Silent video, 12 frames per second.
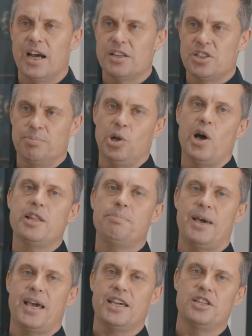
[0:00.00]
supply the
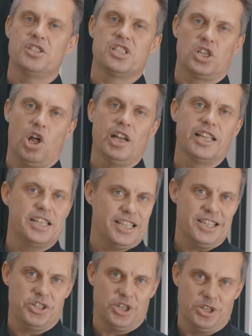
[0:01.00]
package slightly
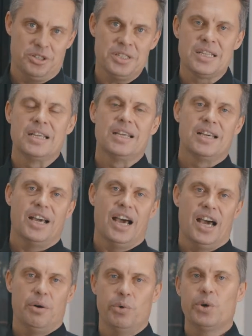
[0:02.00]
detuned.
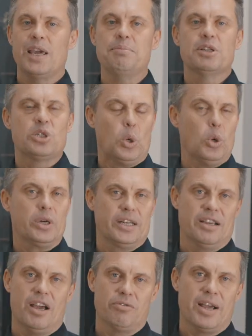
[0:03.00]
We'll keep the torque at
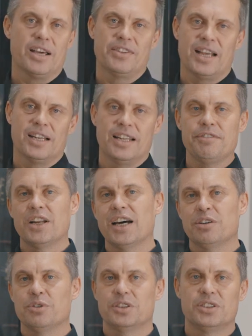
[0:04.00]
around that
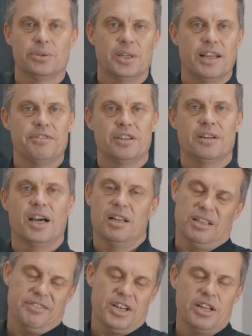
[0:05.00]
1100 to
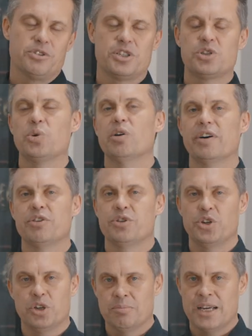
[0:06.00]
1200
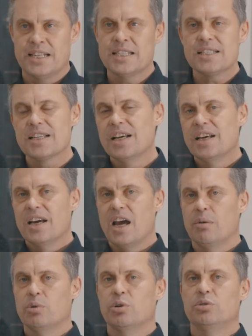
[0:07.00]
newton meters,
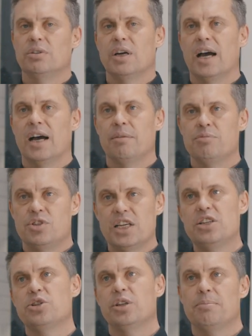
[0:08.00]
and we'll
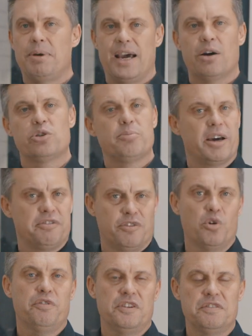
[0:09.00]
detune the power to about
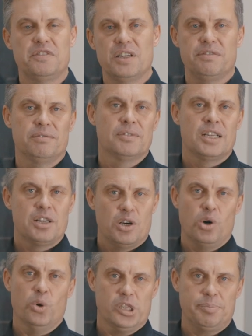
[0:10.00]
450
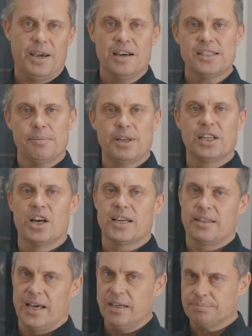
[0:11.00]
horsepower, something
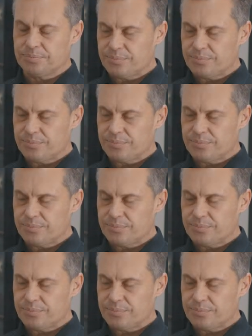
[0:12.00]
like that.